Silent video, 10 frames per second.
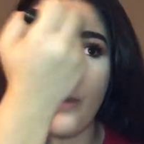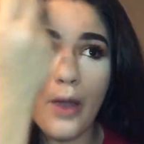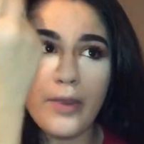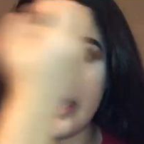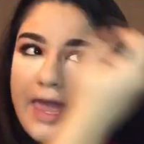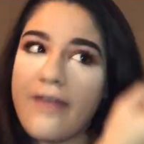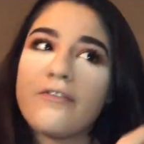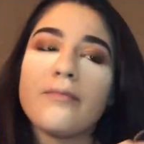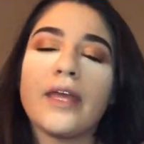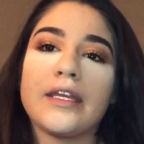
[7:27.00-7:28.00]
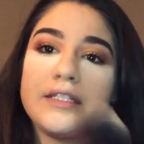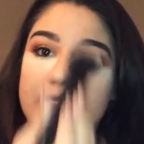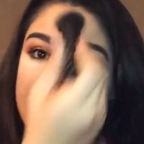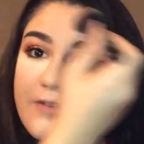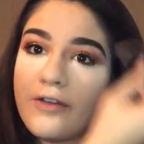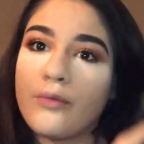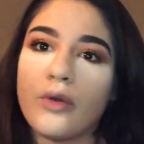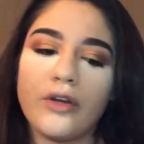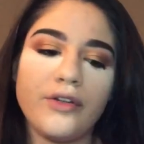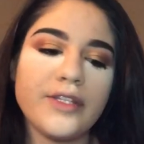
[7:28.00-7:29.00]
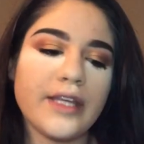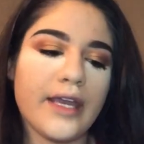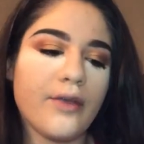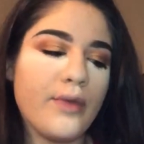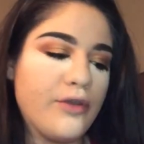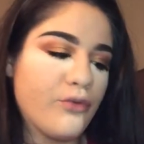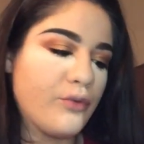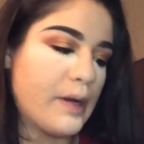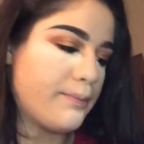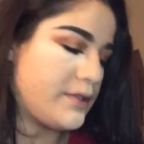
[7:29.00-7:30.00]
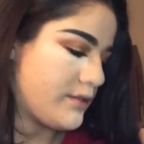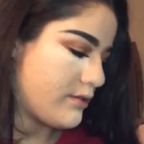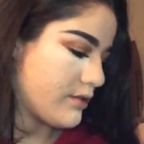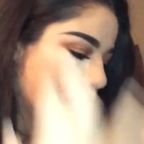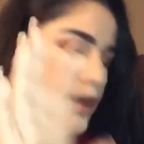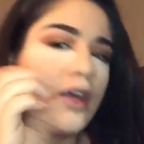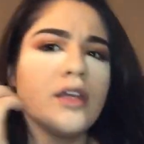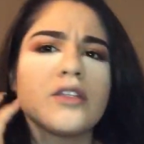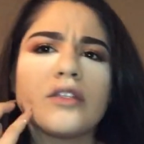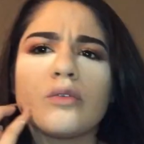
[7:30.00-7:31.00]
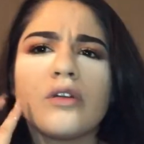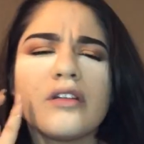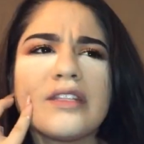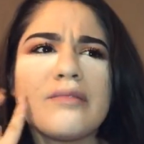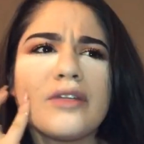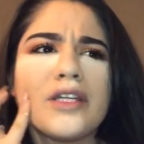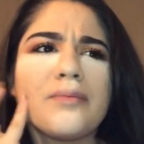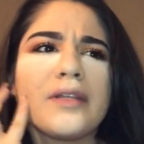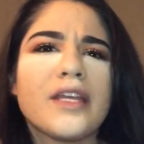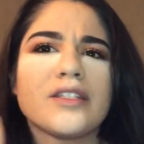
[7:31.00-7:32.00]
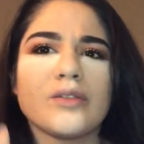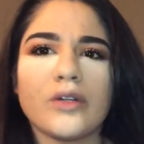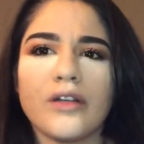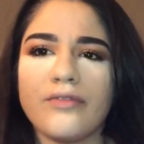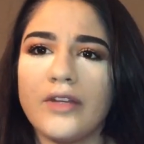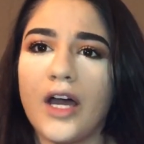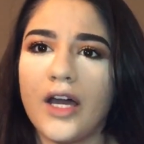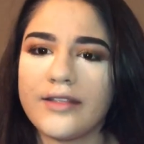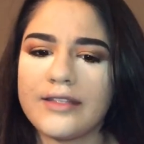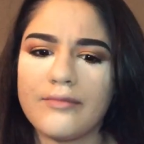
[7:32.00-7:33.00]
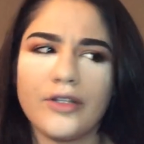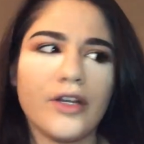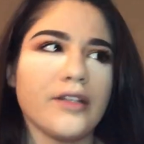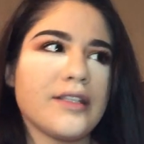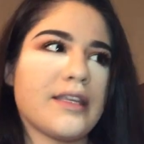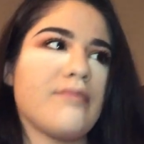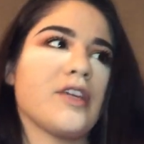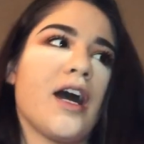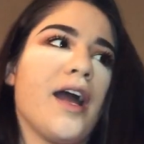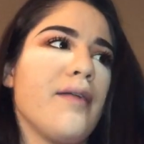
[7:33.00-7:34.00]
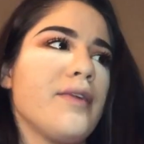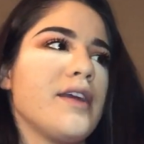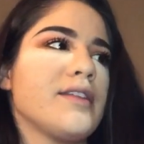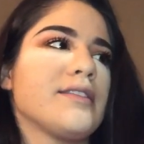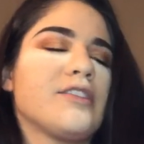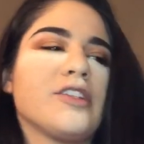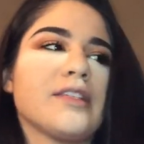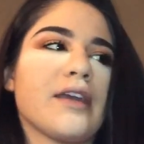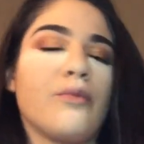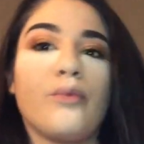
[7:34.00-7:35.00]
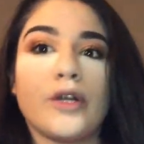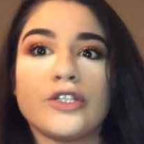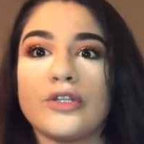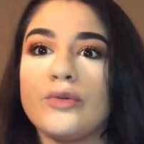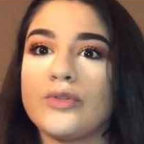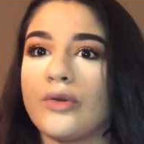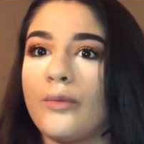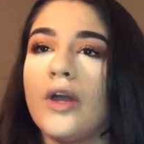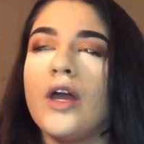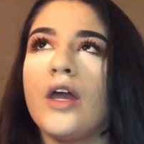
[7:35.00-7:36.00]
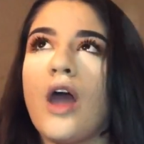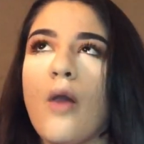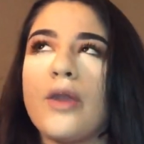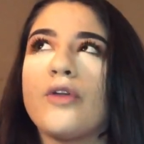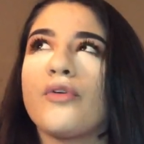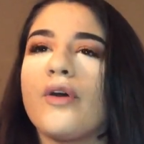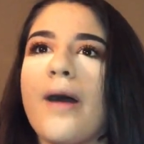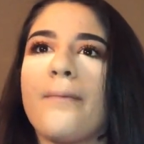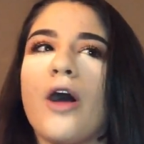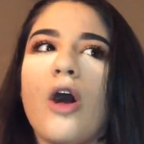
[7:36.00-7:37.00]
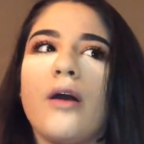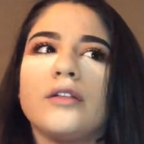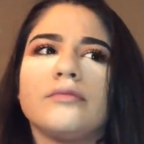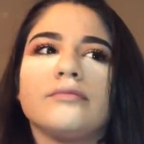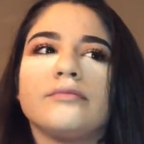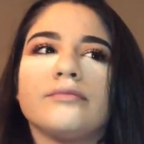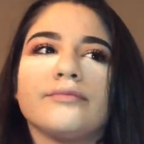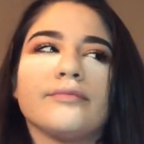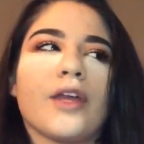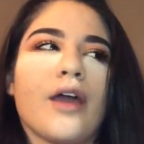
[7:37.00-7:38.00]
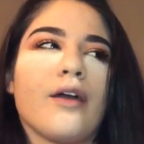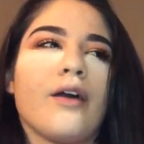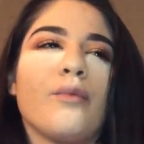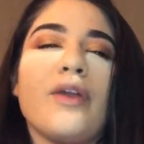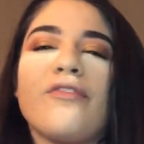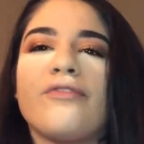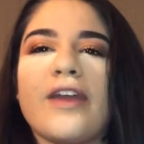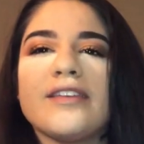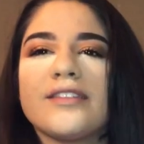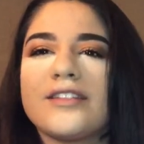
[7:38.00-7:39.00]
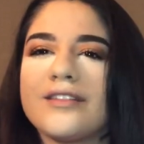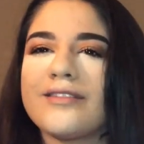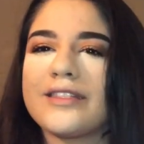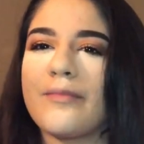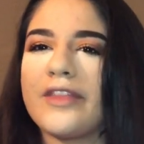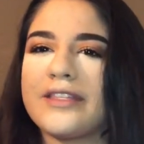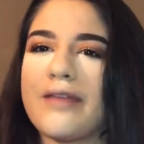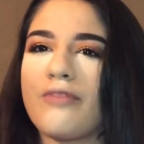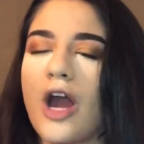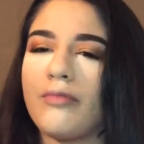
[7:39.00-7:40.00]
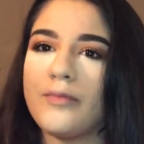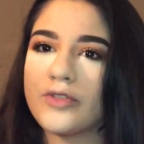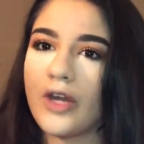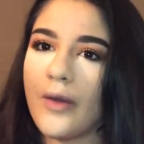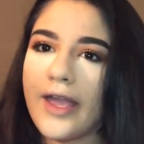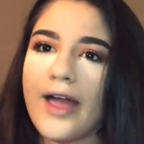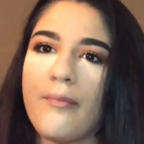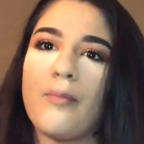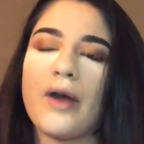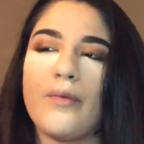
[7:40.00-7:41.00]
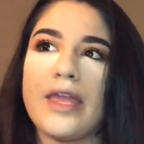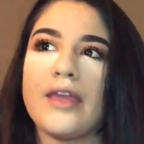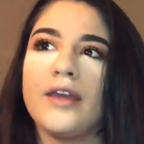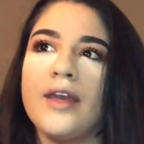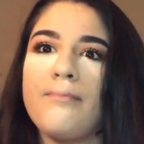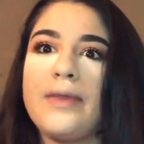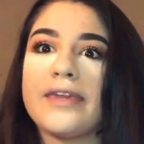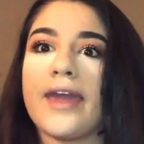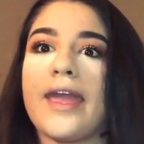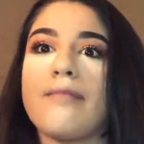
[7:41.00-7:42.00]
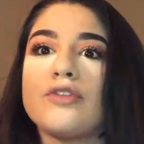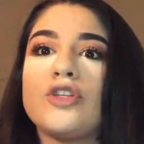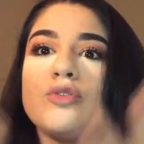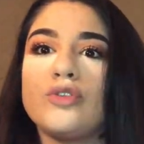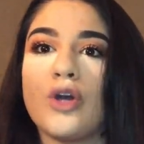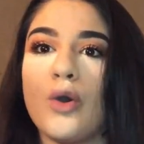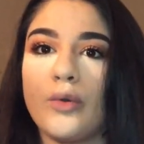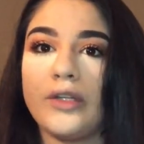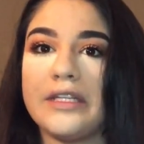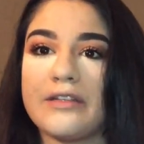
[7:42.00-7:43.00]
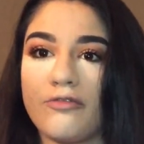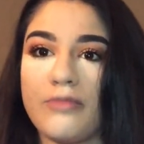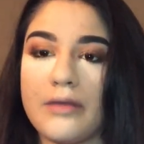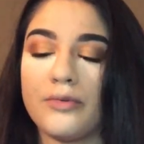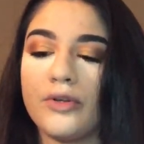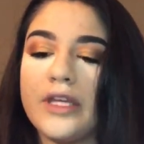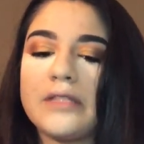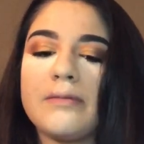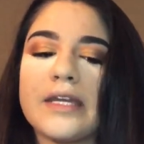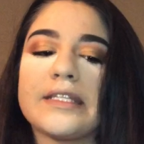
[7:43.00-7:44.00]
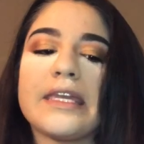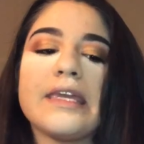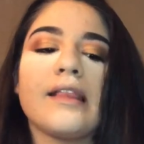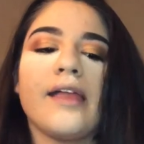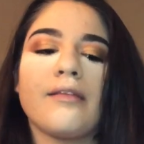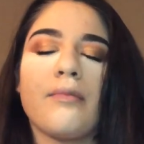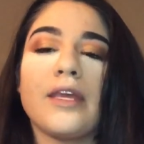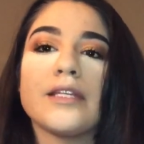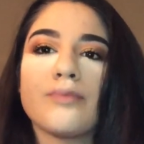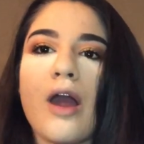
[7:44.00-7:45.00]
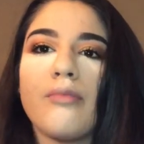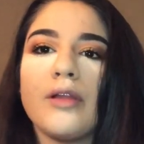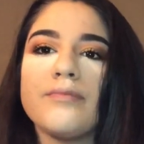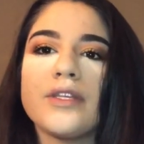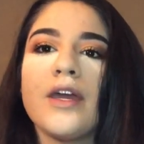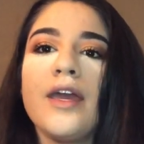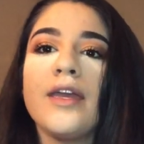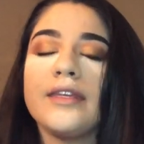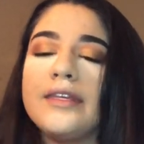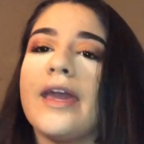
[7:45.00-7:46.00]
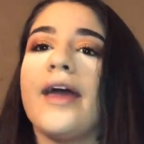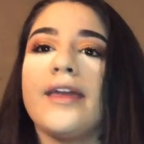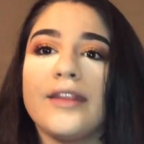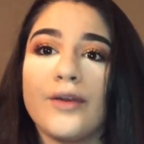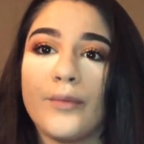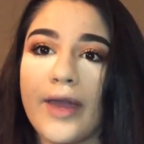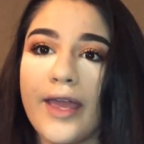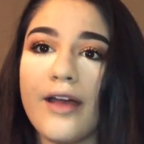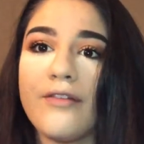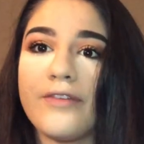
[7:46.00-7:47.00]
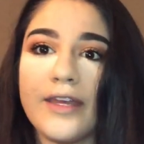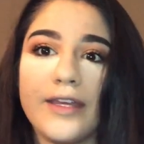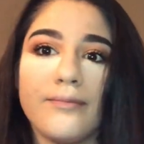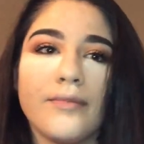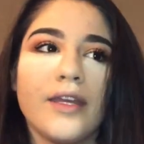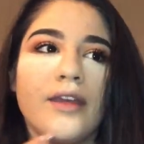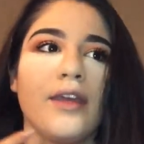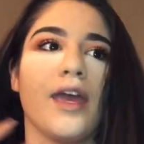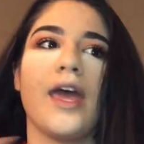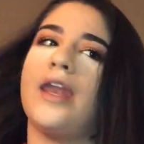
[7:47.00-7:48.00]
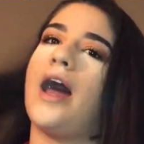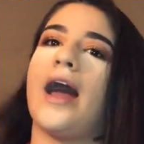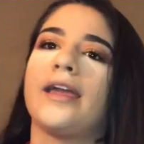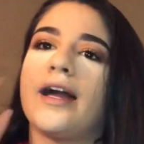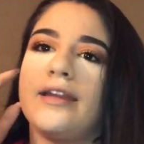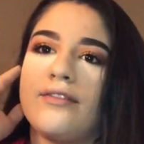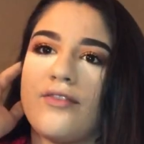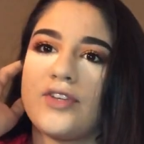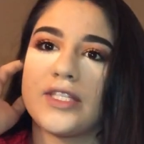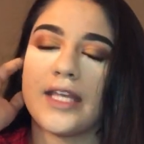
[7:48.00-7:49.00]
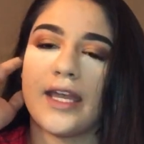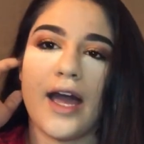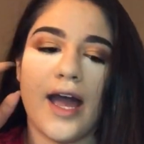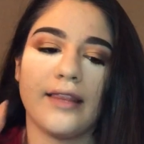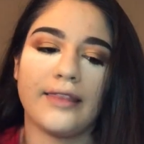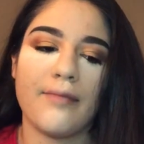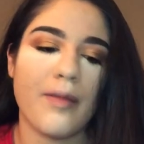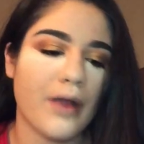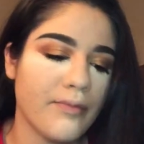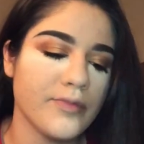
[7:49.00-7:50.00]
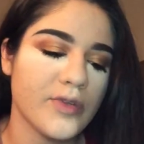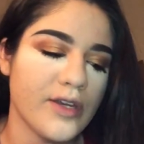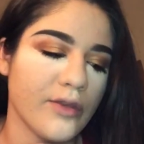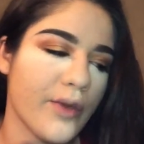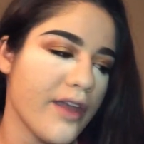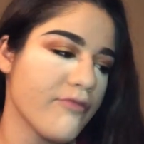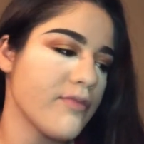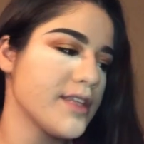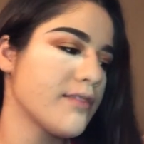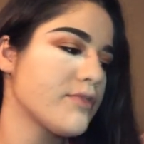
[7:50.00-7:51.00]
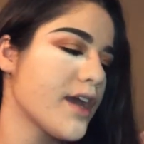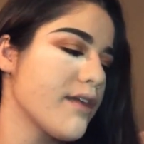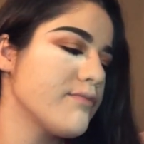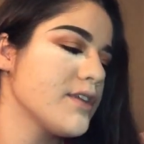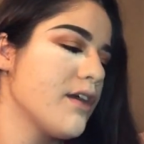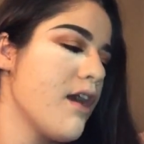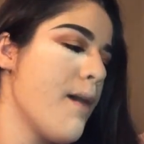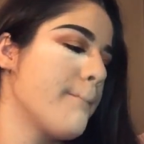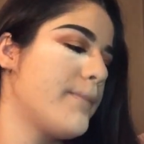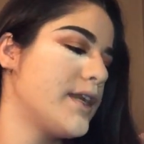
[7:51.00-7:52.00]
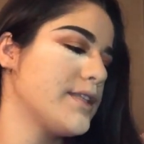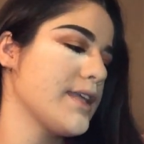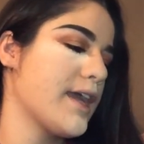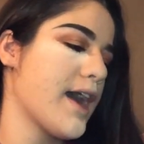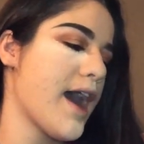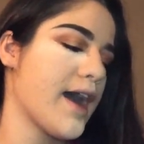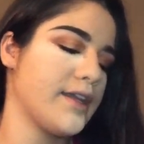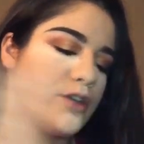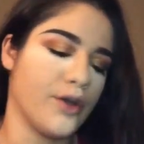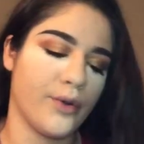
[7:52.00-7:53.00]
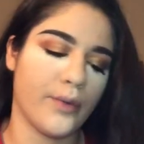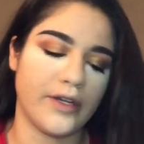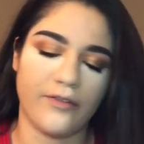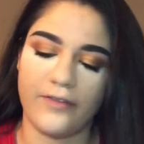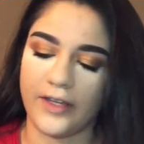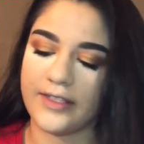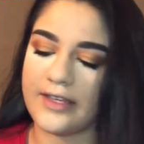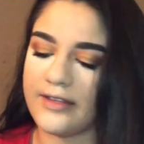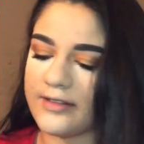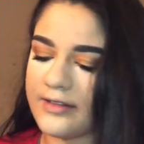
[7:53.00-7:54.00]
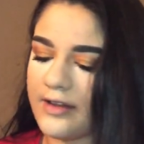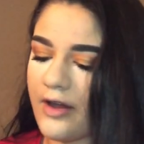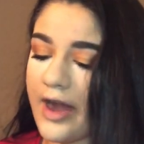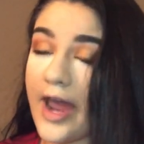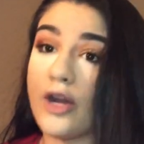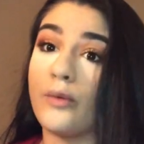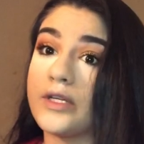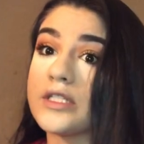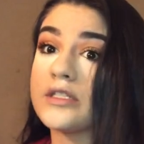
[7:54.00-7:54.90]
But we came from, like, different worlds. Like, we grew up sort of similar, but, like, sort of not similar at the same time. It's just, like, we faced some of the same problems growing up, but we became two totally different people. It's because he let his problems get in the way of him. And I kind of have just, like, I let my problems get in the way of me sometimes, but it's, like, I know when to fix it, so, and I know when to